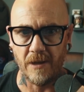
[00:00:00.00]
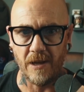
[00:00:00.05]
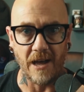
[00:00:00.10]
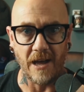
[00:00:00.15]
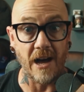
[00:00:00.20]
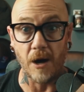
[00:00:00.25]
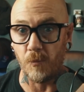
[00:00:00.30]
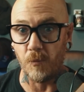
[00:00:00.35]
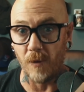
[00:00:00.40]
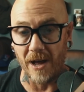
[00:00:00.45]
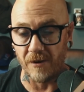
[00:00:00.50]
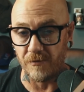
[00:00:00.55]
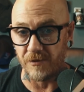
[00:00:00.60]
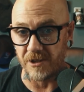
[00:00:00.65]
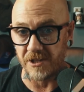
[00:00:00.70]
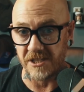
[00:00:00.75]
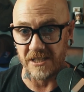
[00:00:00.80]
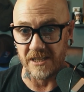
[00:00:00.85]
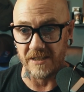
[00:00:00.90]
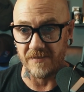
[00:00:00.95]
how well
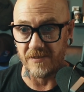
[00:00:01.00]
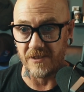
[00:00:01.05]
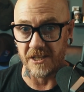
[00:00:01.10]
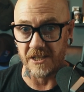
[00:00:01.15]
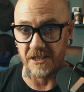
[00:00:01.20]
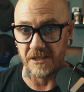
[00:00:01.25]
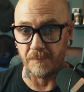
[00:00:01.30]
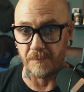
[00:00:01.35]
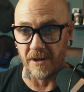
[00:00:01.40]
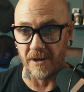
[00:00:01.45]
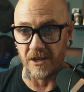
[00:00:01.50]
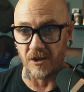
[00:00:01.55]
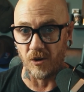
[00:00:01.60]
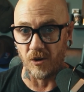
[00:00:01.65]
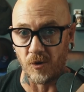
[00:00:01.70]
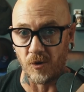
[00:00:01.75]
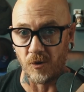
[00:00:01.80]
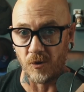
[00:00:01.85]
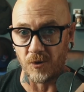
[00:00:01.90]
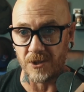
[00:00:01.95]
received it is by
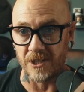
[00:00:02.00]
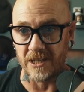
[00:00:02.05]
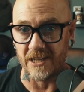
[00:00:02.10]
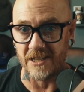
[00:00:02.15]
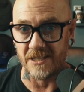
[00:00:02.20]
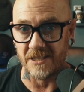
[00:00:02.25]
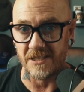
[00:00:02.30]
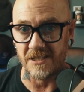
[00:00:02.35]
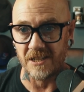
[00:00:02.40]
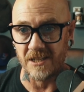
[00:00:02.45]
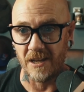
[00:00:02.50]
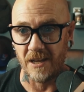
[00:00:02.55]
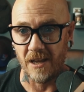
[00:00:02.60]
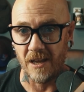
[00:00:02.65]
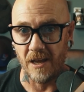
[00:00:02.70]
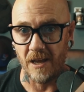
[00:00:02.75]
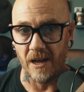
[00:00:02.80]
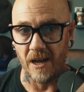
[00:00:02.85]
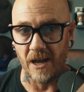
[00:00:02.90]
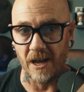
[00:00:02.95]
audience,
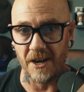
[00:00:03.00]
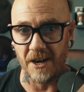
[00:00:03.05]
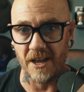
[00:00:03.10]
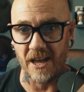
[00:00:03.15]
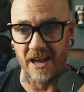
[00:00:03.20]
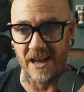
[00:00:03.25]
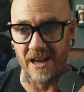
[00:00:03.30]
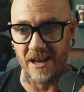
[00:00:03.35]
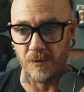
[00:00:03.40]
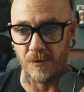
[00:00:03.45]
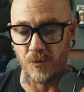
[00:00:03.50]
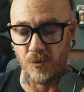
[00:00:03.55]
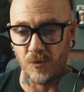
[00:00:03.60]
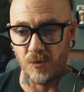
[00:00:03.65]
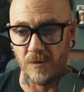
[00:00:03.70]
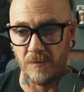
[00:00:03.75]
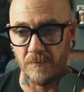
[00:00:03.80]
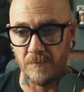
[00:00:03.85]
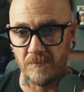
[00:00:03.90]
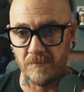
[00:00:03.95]
and
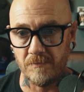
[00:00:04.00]
how